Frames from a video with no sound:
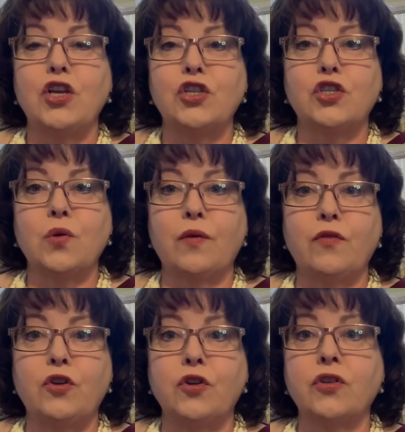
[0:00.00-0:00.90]
So if
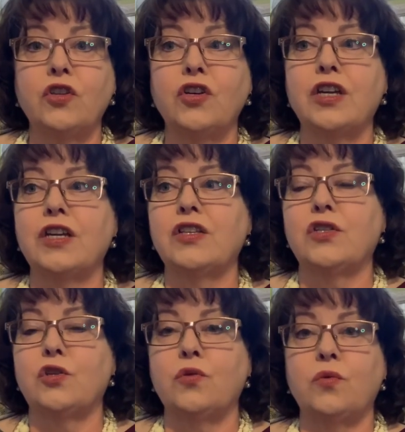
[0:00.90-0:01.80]
you're looking
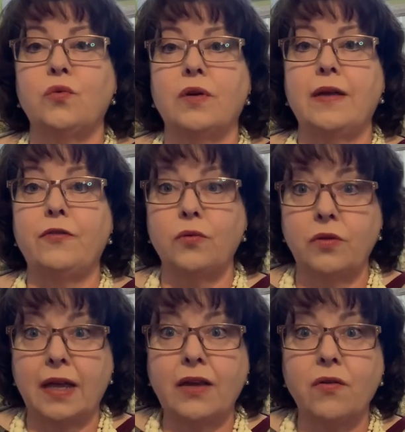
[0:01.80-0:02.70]
to, if you
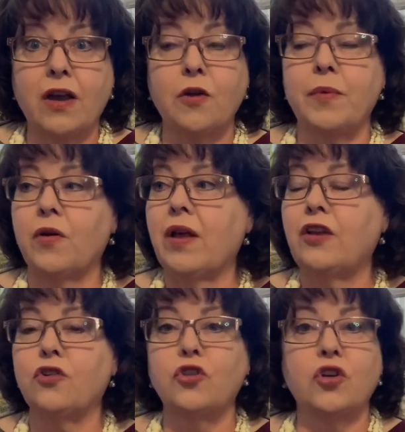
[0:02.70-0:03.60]
like Cracker Barrel
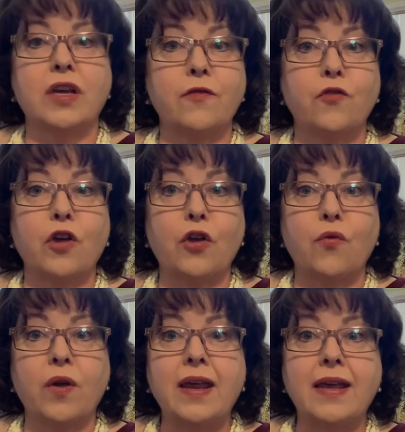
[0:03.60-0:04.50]
and you're looking for a
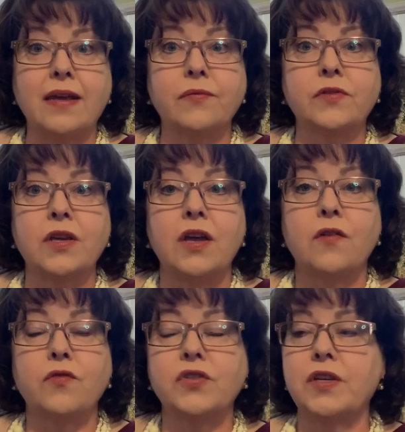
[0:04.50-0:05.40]
great gift
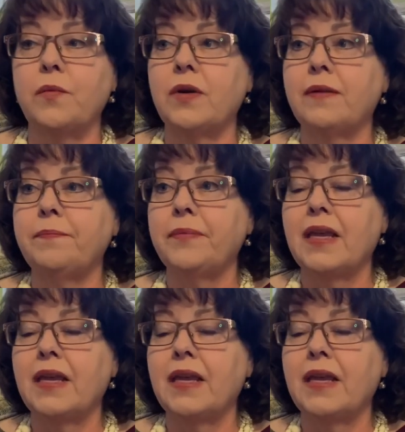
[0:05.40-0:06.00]
for someone,